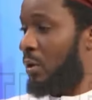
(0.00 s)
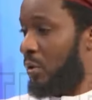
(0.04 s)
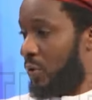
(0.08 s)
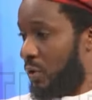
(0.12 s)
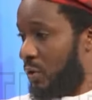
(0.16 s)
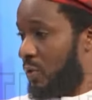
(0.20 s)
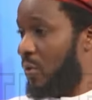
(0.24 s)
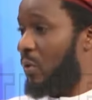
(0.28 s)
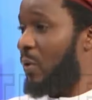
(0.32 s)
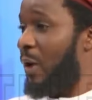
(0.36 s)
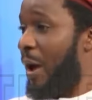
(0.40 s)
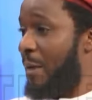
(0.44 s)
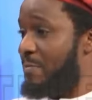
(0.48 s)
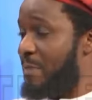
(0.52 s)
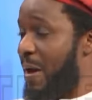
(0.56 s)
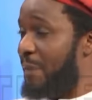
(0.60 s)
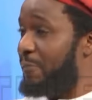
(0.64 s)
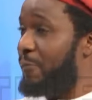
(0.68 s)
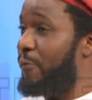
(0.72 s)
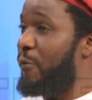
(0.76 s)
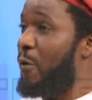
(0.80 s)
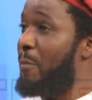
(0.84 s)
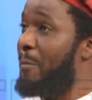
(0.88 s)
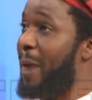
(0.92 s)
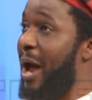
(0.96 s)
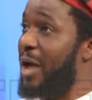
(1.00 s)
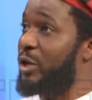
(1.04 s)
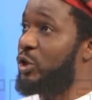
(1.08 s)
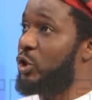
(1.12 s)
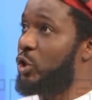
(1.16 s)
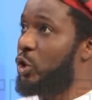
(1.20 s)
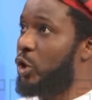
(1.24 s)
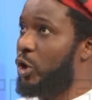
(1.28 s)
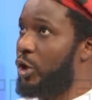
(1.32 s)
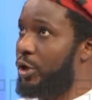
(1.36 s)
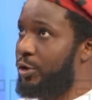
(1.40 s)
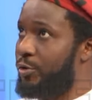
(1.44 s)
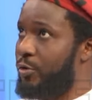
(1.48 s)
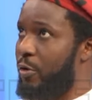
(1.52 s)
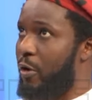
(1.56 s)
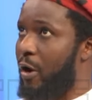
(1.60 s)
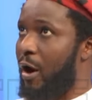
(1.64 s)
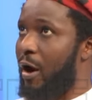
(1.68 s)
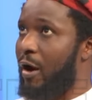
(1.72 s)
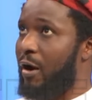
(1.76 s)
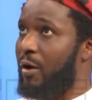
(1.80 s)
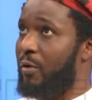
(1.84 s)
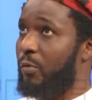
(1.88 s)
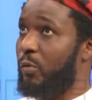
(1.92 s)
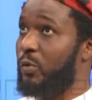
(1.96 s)
for what so, they do. So uh, for my
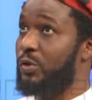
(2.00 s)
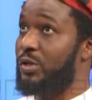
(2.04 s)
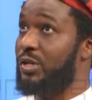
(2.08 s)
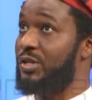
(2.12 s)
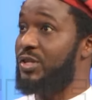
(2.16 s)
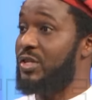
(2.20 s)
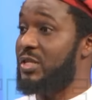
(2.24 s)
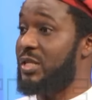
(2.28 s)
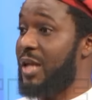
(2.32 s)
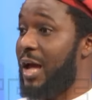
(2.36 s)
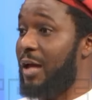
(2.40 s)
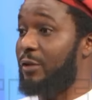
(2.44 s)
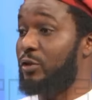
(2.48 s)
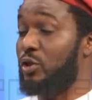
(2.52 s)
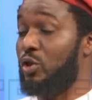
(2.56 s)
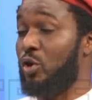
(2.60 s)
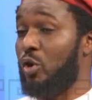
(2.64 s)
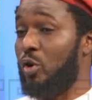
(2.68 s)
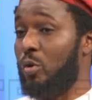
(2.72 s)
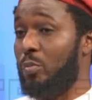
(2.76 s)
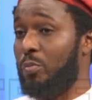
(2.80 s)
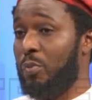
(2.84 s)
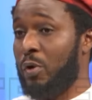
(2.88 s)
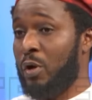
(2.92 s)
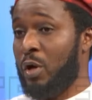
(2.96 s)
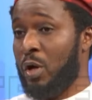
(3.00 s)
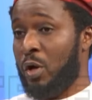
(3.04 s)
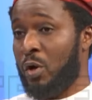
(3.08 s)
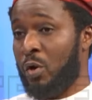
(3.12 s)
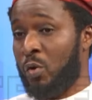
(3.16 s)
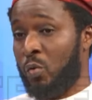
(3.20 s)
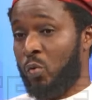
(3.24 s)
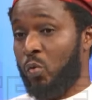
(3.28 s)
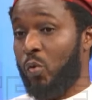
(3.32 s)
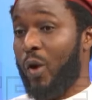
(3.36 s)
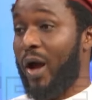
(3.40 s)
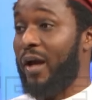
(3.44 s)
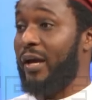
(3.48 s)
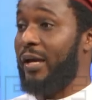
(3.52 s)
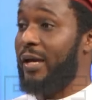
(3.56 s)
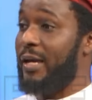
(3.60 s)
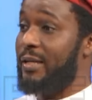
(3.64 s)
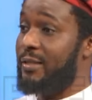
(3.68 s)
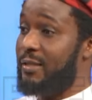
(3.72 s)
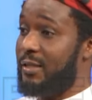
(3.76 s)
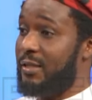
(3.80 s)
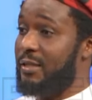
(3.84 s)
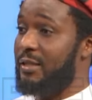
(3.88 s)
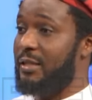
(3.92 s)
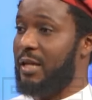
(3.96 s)
genre, which is stand-up, we are
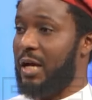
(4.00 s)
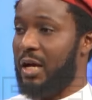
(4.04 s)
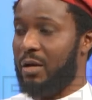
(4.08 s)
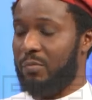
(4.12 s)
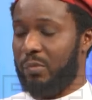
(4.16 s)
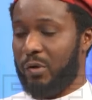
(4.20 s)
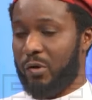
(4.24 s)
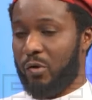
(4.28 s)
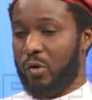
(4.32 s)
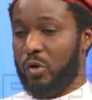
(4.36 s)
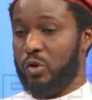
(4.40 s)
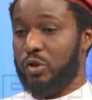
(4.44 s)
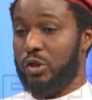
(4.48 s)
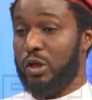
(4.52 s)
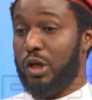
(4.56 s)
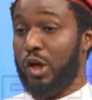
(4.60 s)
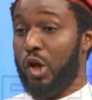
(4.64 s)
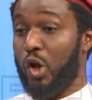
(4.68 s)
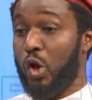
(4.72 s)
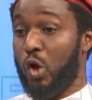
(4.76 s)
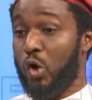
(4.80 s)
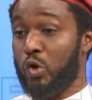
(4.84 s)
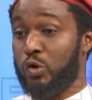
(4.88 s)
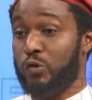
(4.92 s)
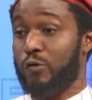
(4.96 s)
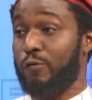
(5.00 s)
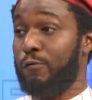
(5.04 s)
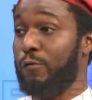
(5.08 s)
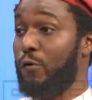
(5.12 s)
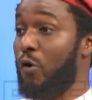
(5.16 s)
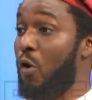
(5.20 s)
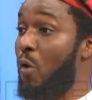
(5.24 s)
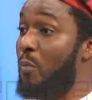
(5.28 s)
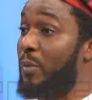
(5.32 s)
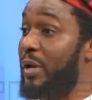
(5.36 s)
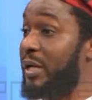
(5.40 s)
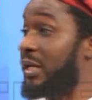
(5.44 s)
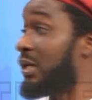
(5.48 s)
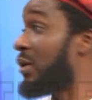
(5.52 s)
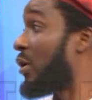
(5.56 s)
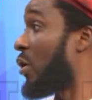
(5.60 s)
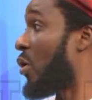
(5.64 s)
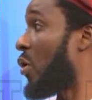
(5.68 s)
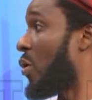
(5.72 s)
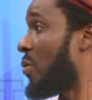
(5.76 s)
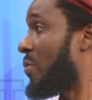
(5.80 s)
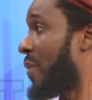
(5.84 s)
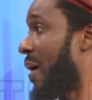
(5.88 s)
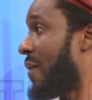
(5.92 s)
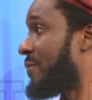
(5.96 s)
getting that because a lot of comedy
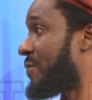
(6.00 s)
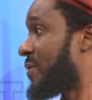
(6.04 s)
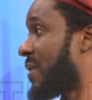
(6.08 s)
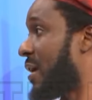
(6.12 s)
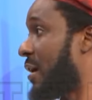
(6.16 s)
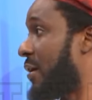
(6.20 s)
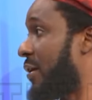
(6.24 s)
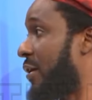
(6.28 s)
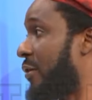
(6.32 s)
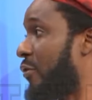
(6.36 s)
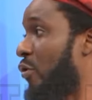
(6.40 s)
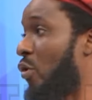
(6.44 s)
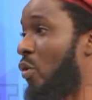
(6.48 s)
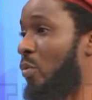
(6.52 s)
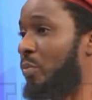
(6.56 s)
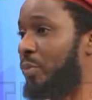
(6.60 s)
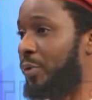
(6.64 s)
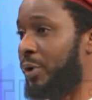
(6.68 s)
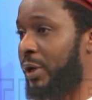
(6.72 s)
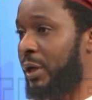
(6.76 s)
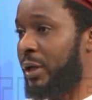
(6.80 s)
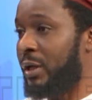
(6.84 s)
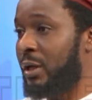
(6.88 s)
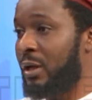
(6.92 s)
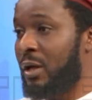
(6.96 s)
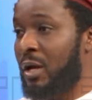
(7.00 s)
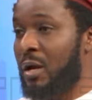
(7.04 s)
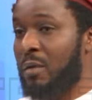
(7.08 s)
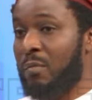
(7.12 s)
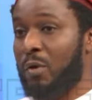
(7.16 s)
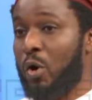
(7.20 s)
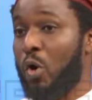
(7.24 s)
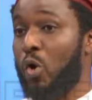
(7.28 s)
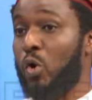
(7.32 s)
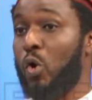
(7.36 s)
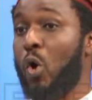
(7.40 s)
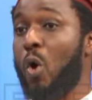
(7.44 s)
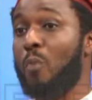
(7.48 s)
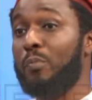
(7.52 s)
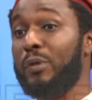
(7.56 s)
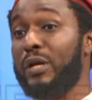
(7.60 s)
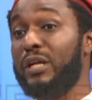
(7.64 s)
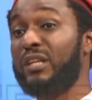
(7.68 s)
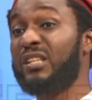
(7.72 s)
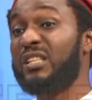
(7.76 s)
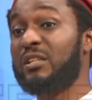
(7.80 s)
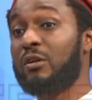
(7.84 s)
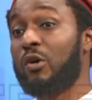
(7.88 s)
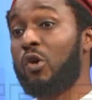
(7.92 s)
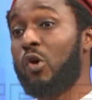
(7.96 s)
clubs have started opening. Nice.
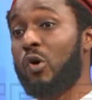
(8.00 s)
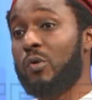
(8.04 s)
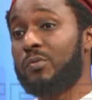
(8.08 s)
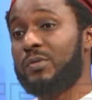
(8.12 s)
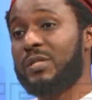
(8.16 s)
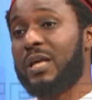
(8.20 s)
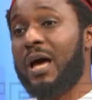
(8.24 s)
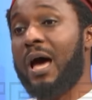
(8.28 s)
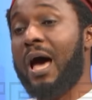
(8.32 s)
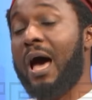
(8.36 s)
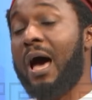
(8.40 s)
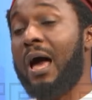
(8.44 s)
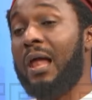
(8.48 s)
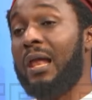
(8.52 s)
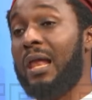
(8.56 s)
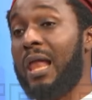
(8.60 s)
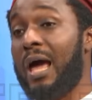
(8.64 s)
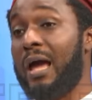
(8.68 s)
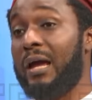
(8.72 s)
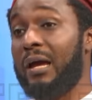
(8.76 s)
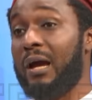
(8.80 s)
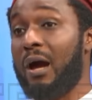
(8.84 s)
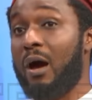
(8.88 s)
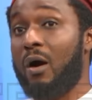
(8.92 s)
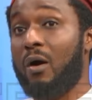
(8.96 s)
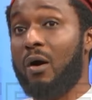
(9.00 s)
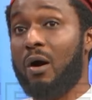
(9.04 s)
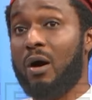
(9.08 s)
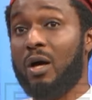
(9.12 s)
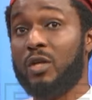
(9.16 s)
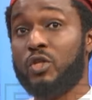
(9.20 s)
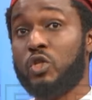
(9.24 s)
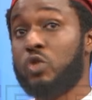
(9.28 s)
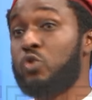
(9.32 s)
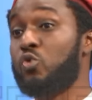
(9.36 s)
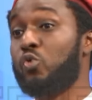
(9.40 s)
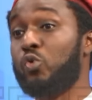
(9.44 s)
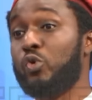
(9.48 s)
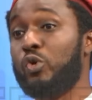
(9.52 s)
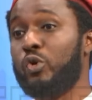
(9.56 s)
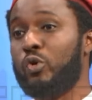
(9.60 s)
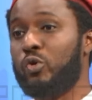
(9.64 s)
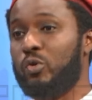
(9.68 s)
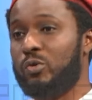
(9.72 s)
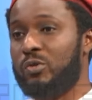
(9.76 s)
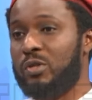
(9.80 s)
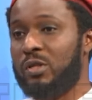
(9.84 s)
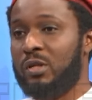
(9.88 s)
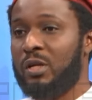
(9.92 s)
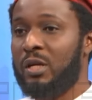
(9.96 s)
Comedy clubs are like our
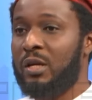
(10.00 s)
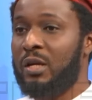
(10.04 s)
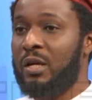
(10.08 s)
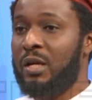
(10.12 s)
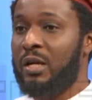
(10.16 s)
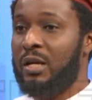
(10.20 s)
studios.